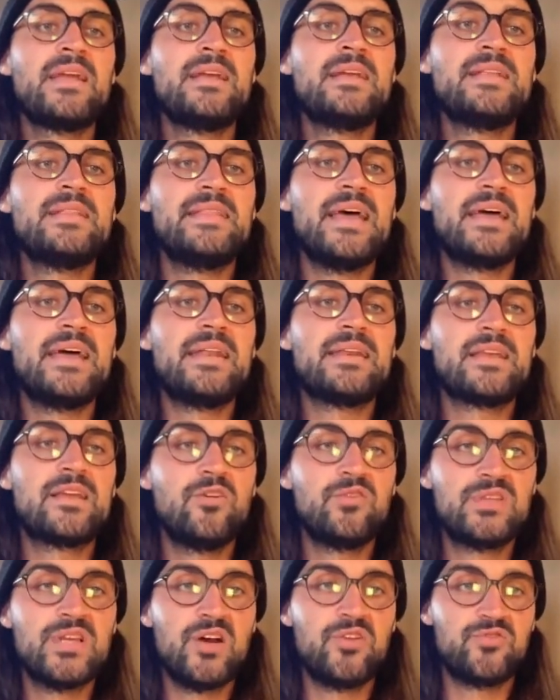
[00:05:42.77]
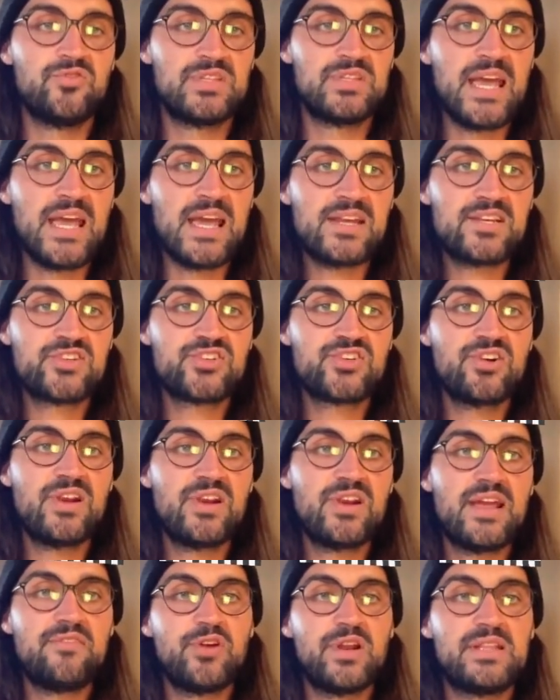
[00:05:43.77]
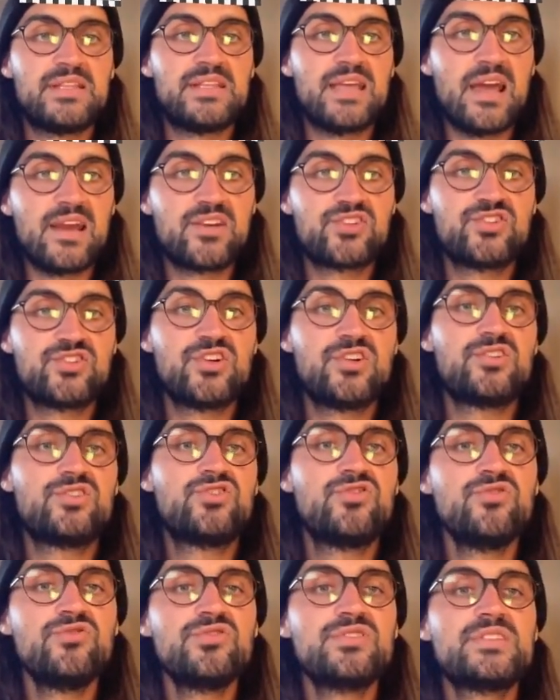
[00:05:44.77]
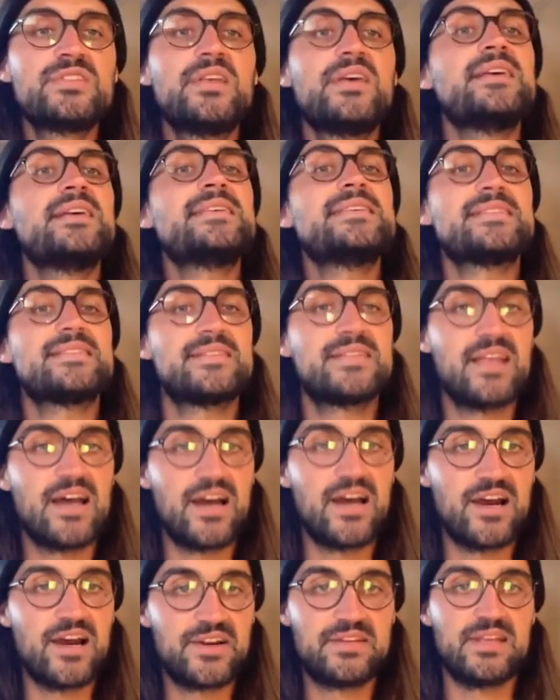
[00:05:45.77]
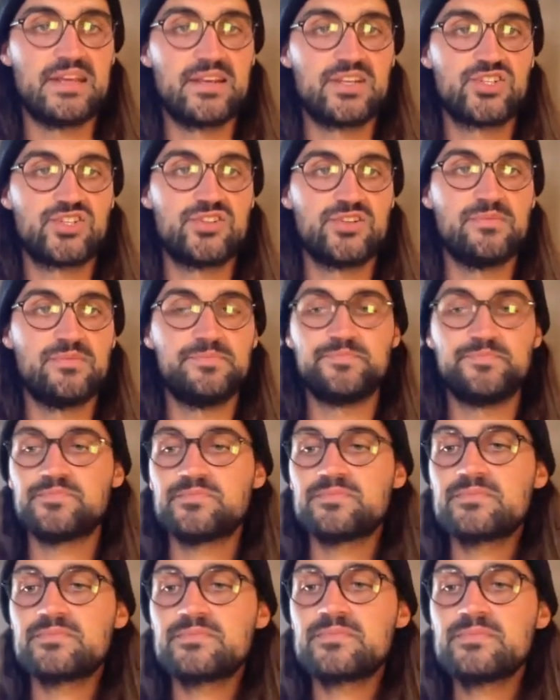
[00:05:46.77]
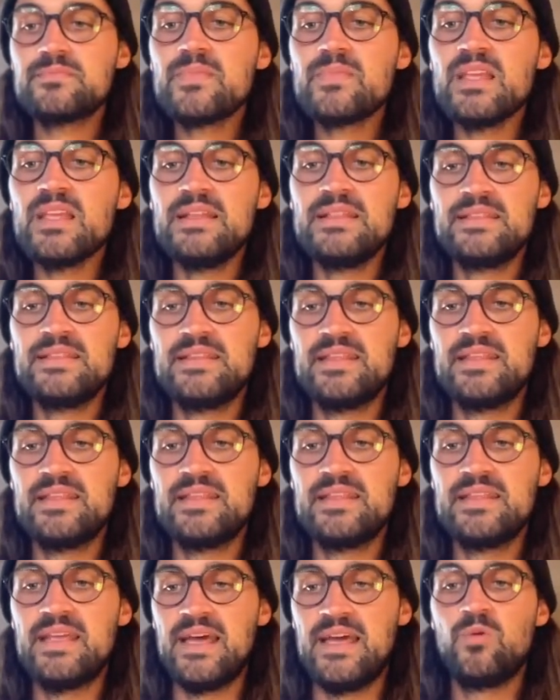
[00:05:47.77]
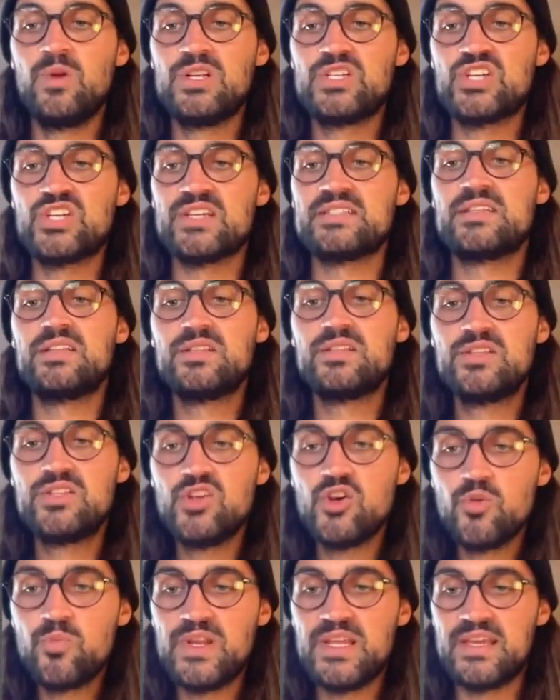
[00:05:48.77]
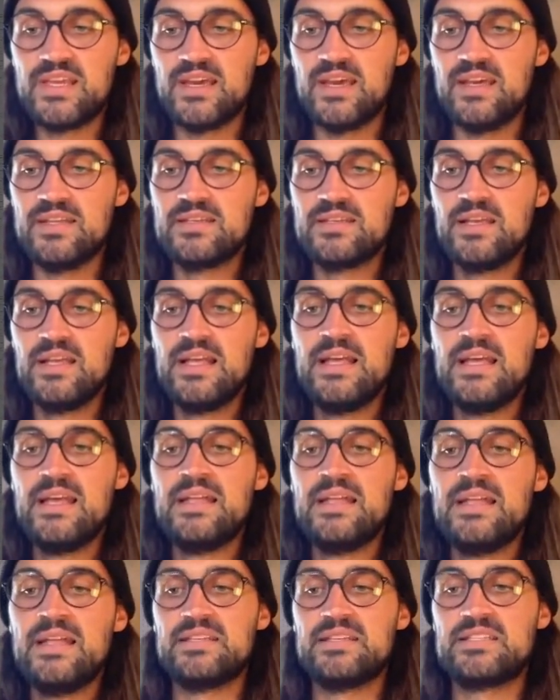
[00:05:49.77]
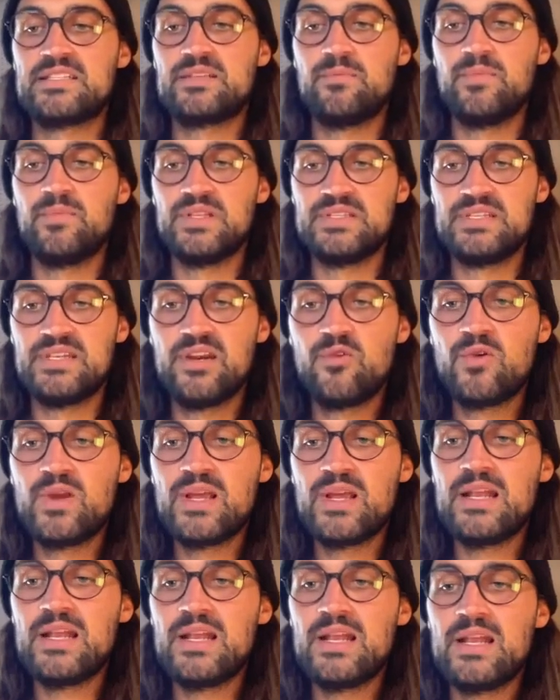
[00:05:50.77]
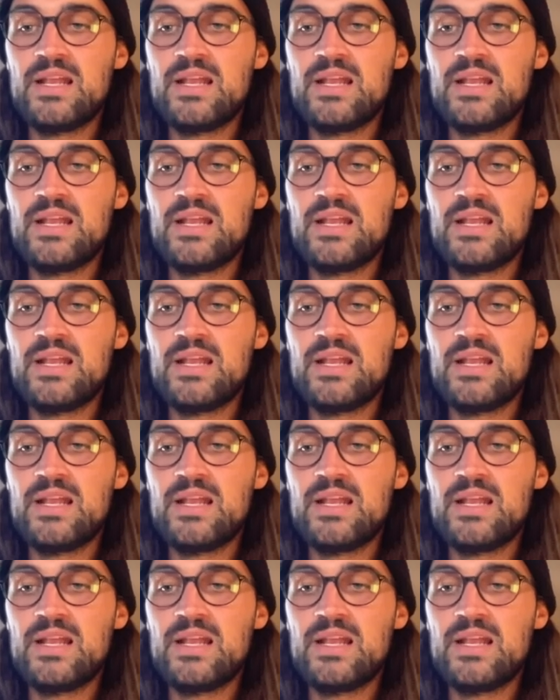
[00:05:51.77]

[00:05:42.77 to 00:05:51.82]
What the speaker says: Then go down to texture and for the texture choose the start texture. Then we will just duplicate this material.